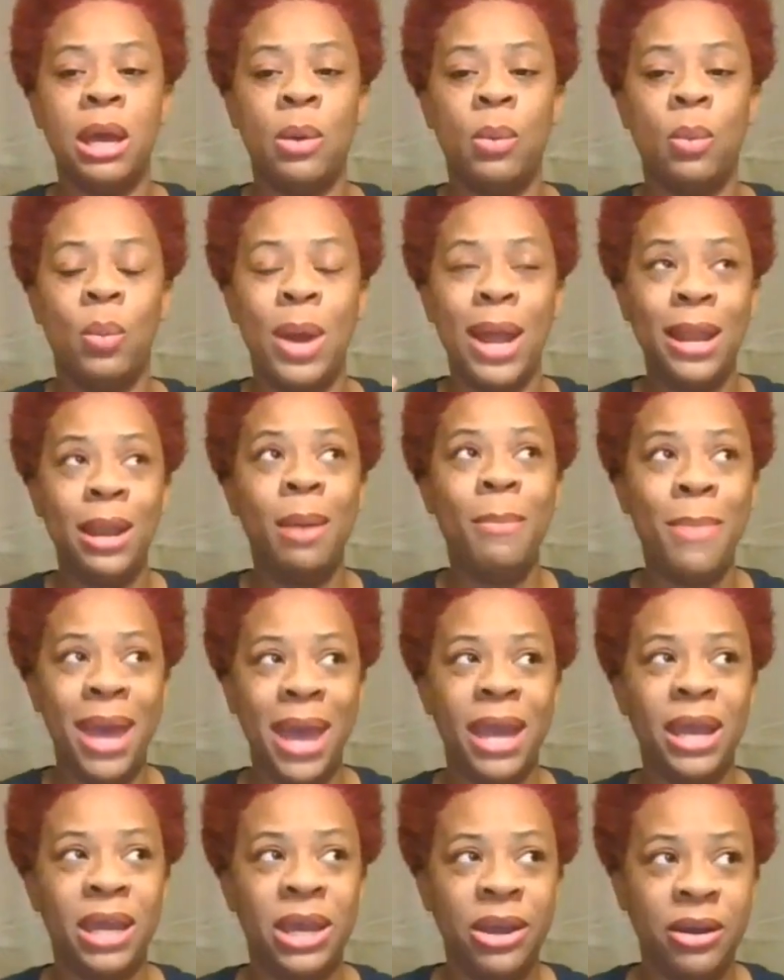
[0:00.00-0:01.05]
When a
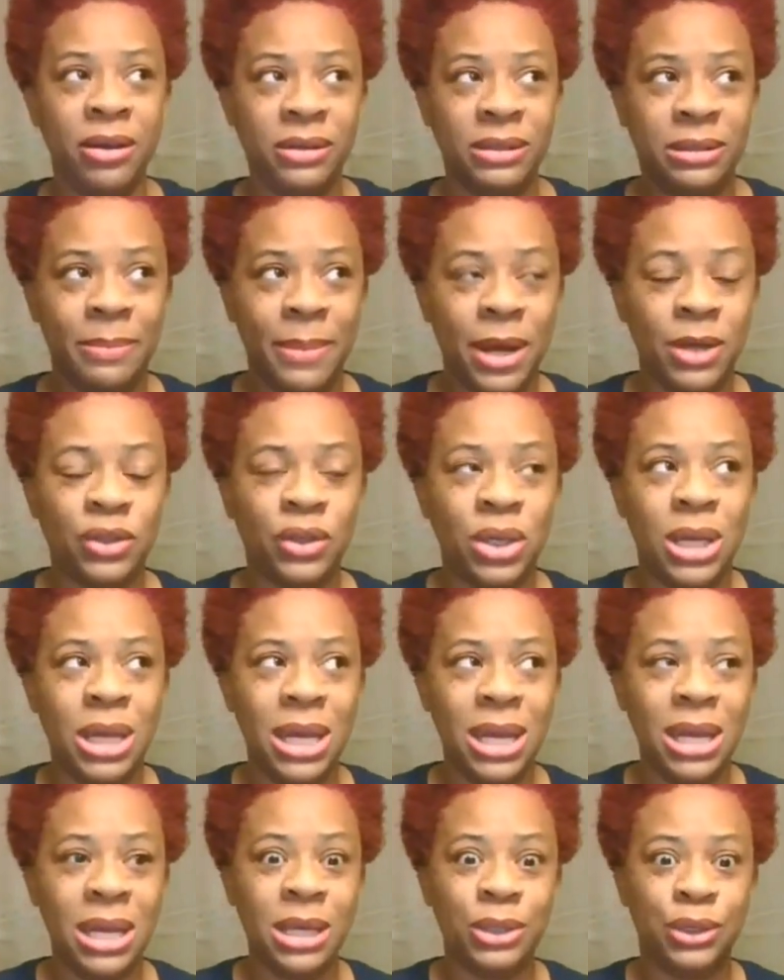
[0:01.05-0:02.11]
man cares about you,
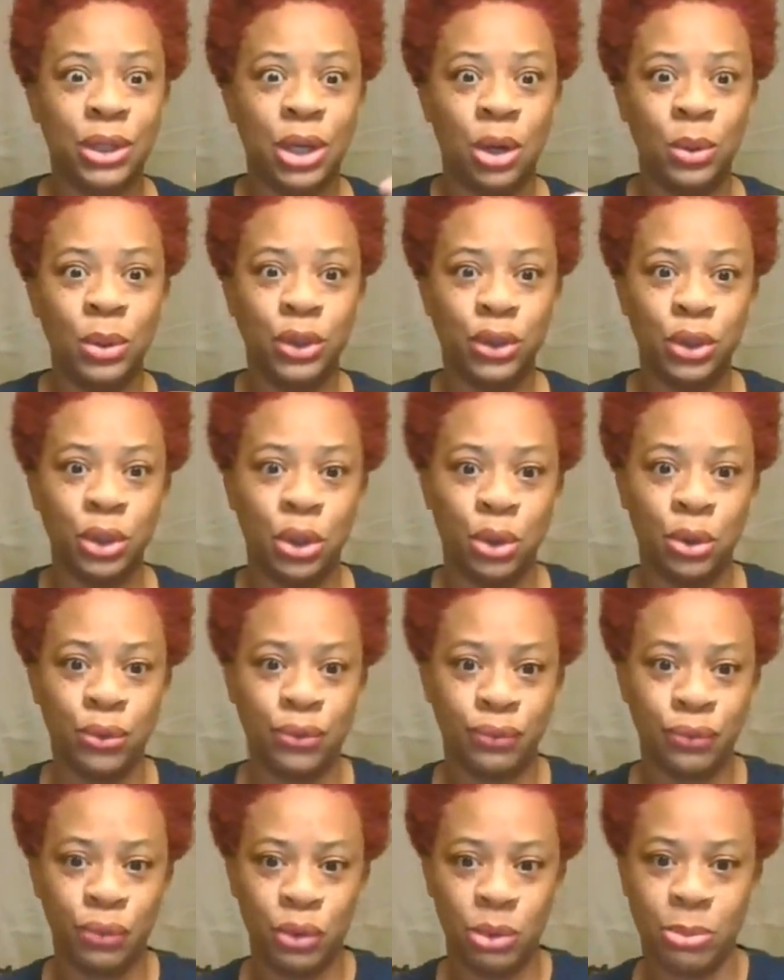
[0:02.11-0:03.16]
he is going to go
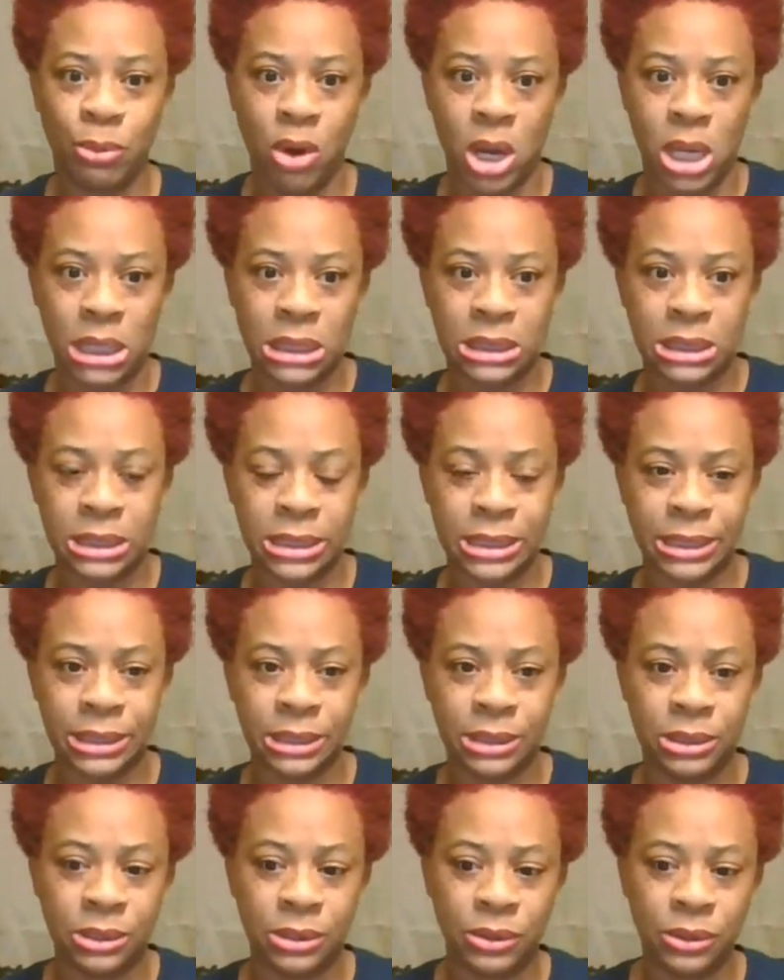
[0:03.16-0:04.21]
through the
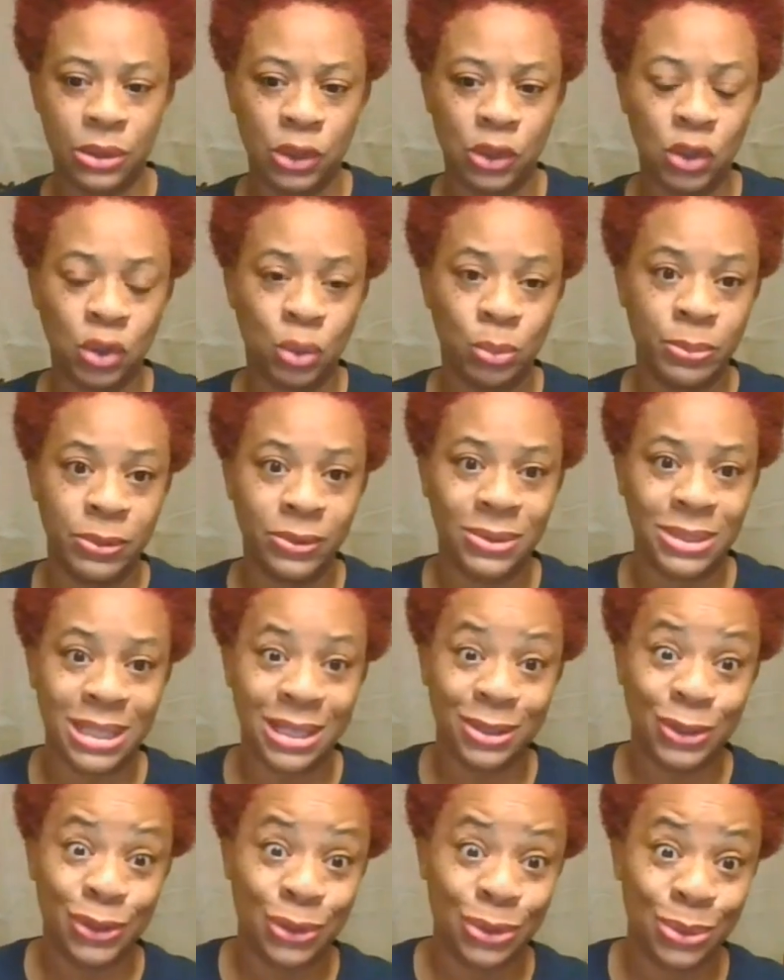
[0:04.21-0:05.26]
process to
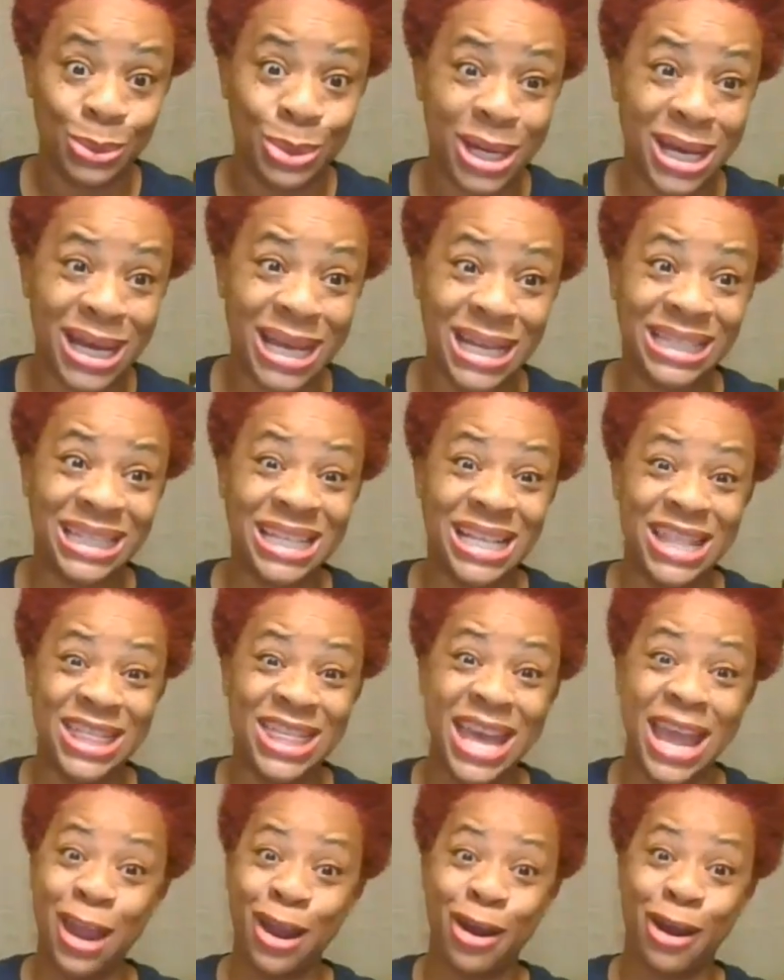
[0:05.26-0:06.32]
protect you. Until
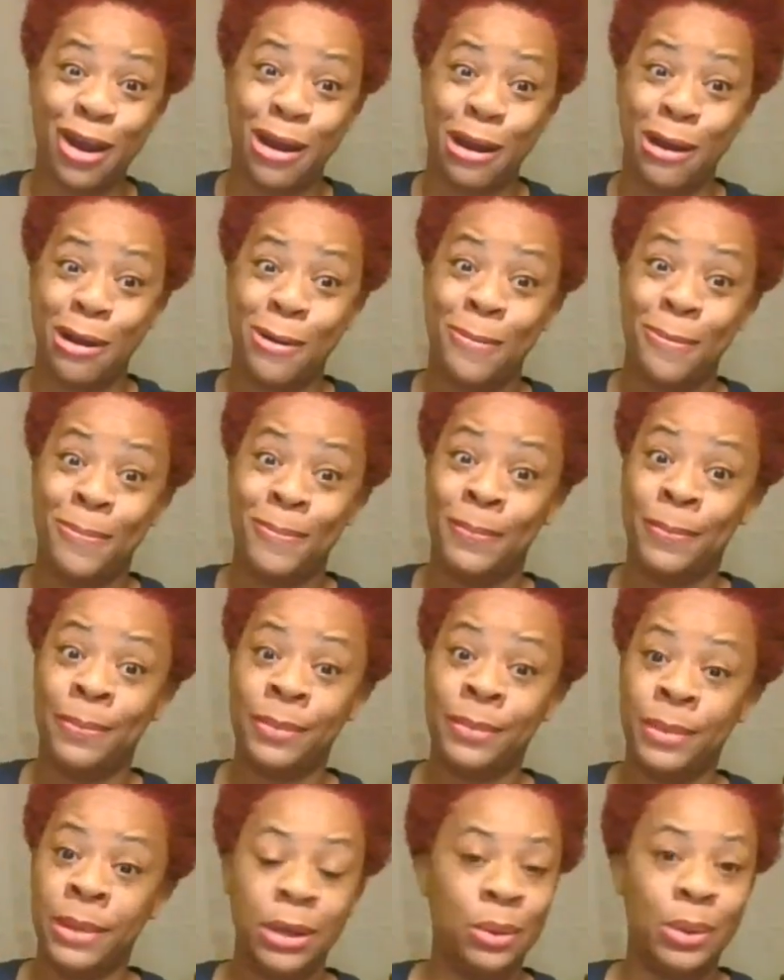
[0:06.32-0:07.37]
then, girl,
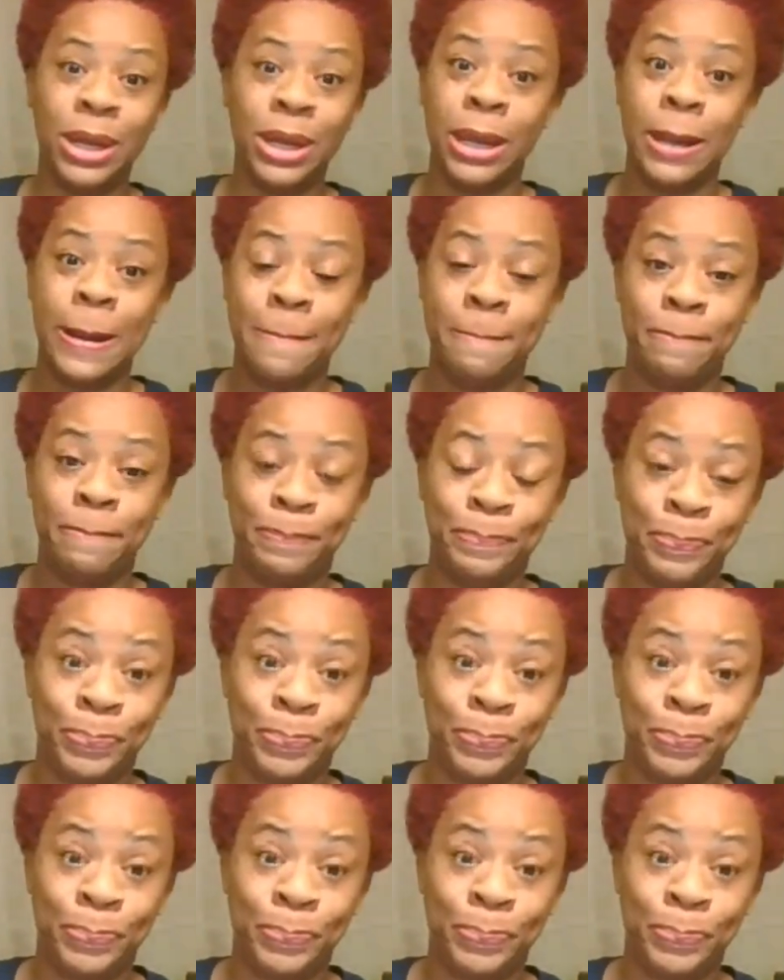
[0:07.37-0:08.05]
he don't care.